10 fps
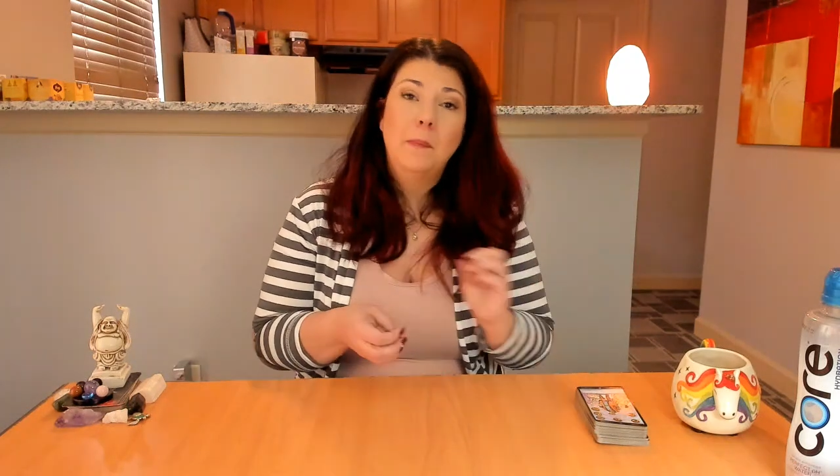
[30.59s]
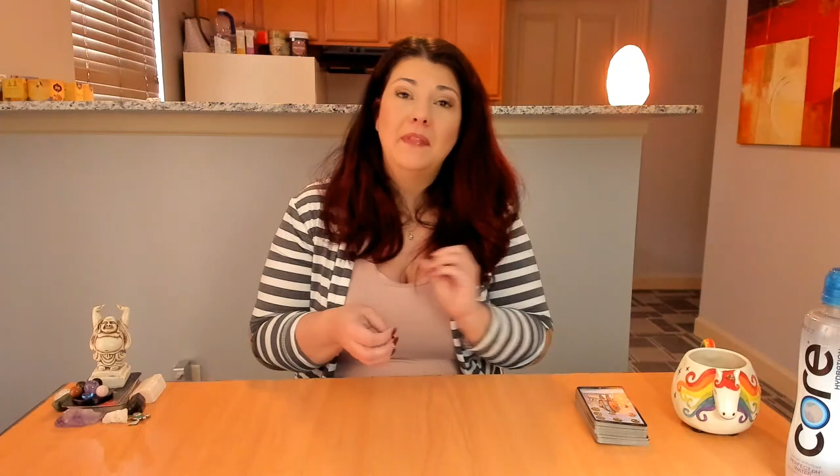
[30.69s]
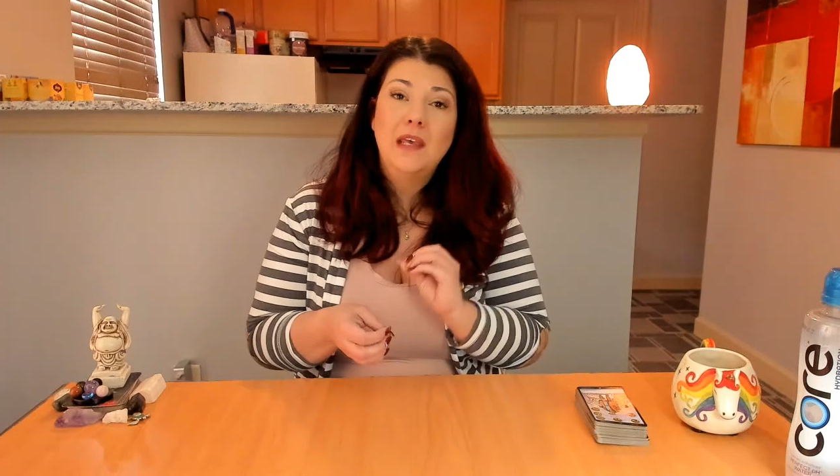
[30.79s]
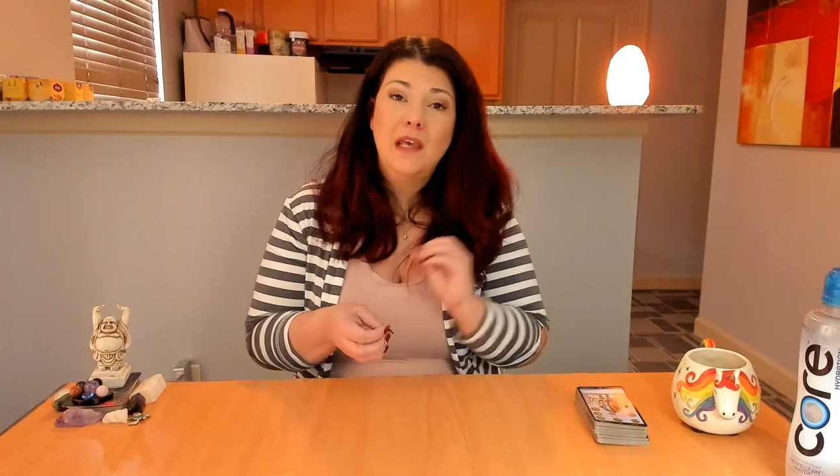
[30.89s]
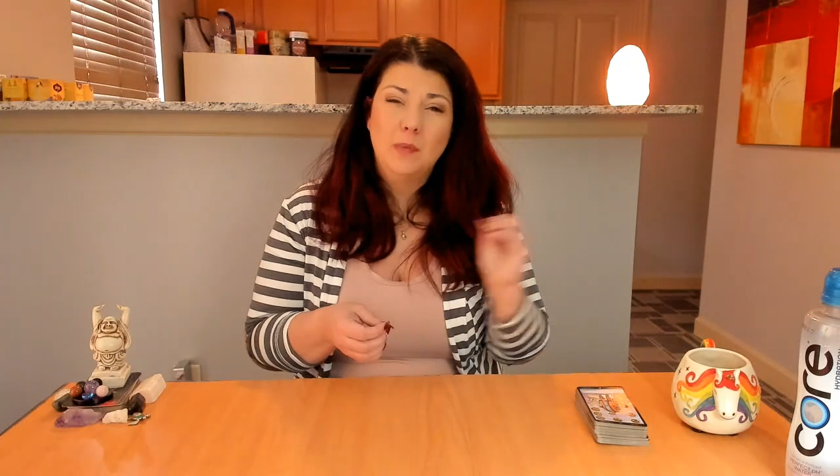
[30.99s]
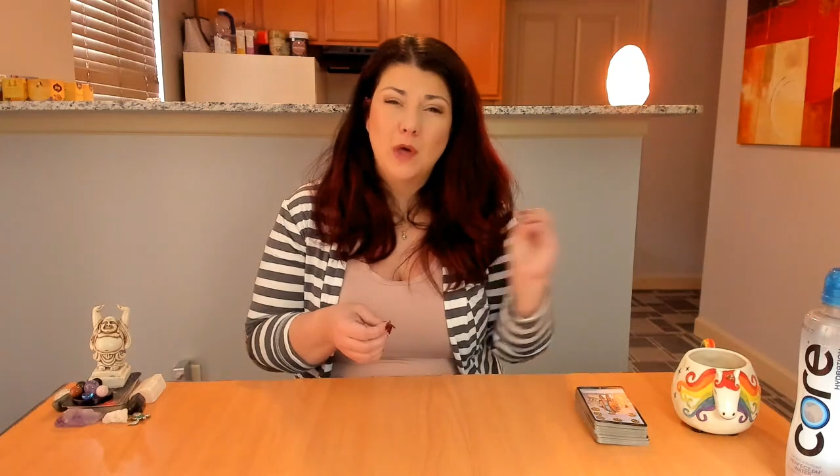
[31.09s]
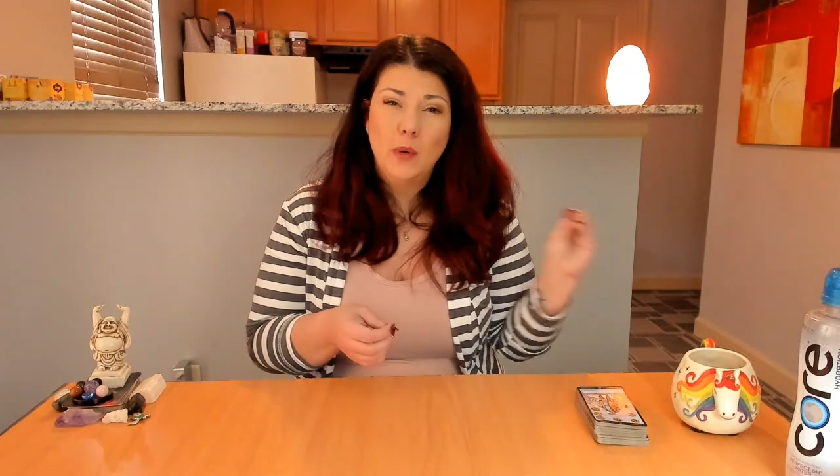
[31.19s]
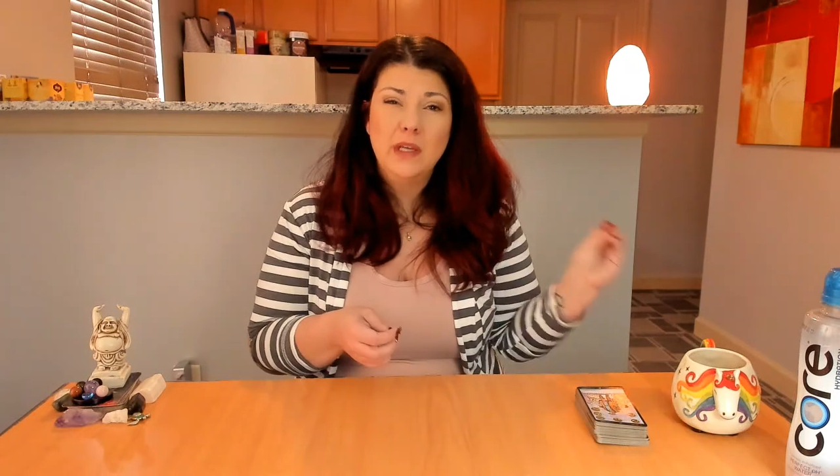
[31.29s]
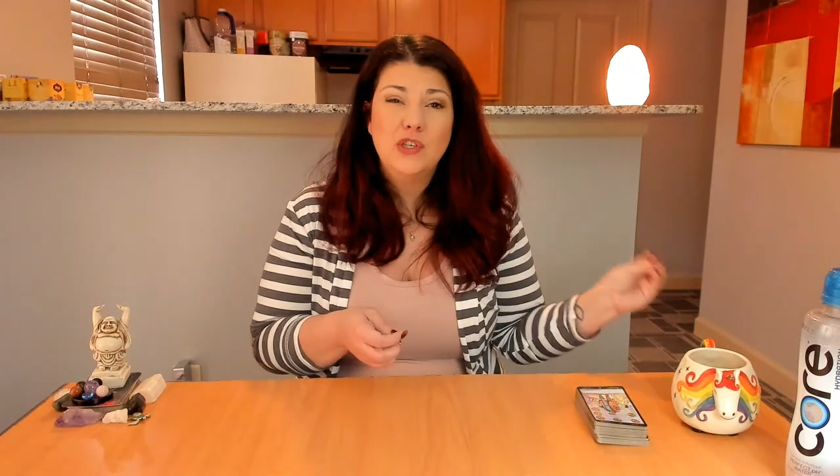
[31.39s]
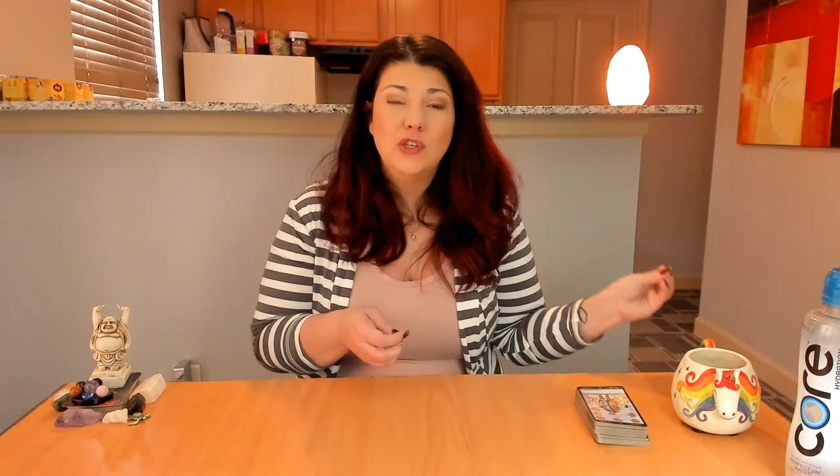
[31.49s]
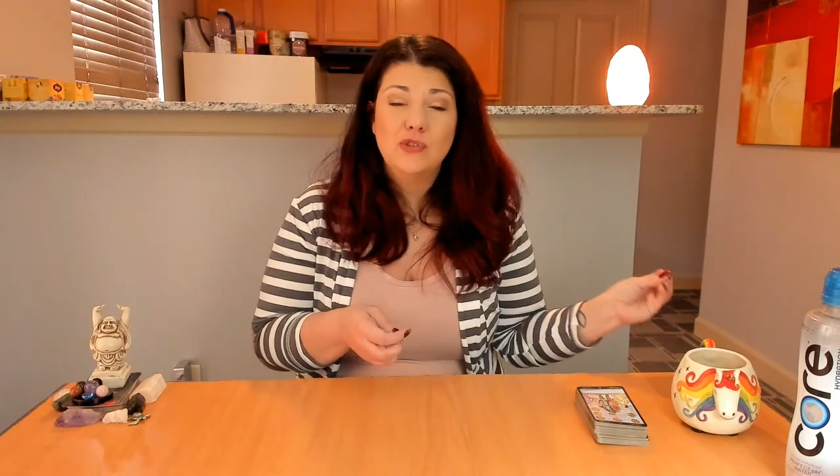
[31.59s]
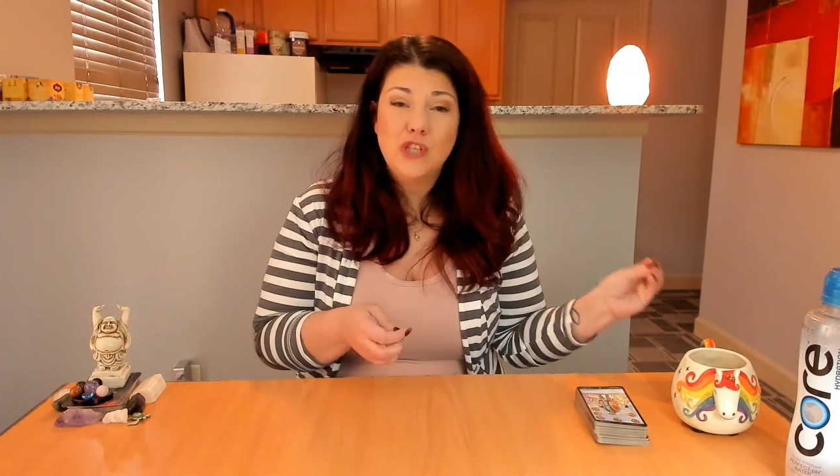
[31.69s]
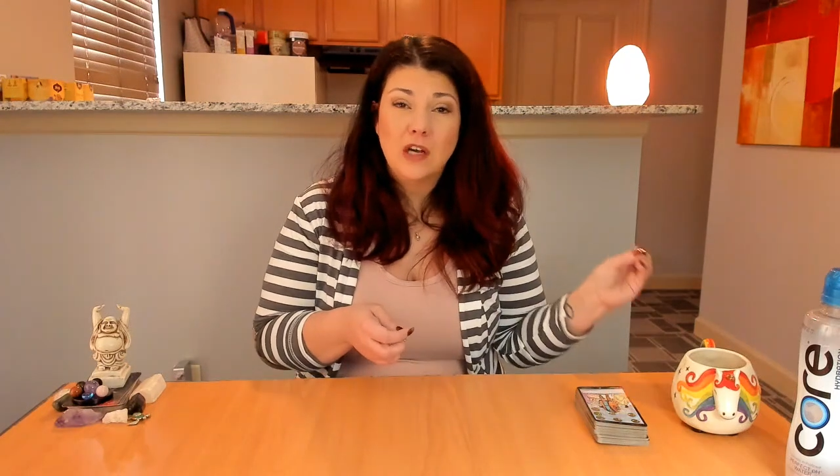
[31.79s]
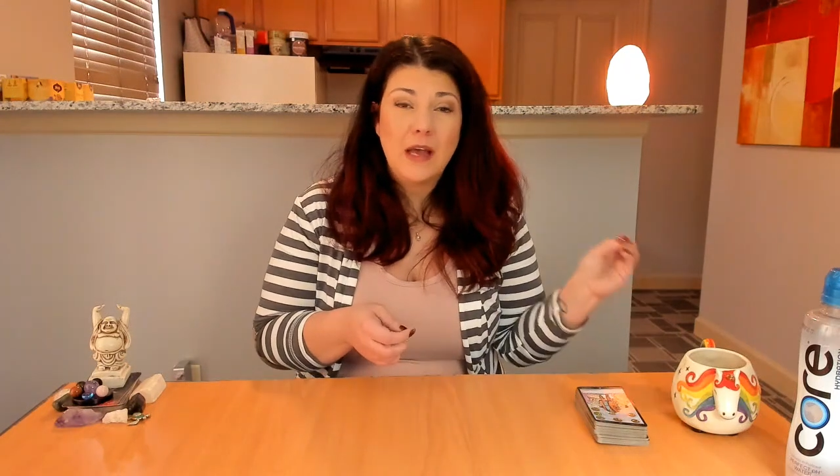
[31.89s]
but they keep going to your junk.